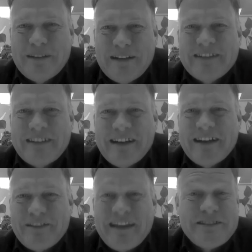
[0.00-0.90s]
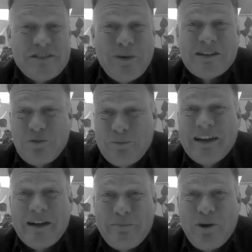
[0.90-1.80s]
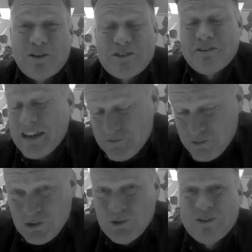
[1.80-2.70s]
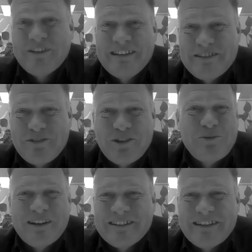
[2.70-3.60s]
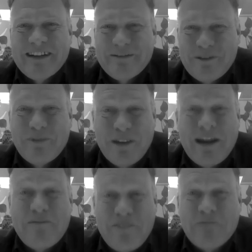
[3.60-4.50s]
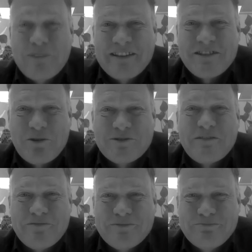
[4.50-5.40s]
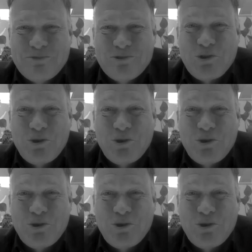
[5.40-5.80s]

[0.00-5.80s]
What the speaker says: And thanks so much for being our partner. Thanks for doing the interview, and we're gonna have fun with this, Joseph, for sure.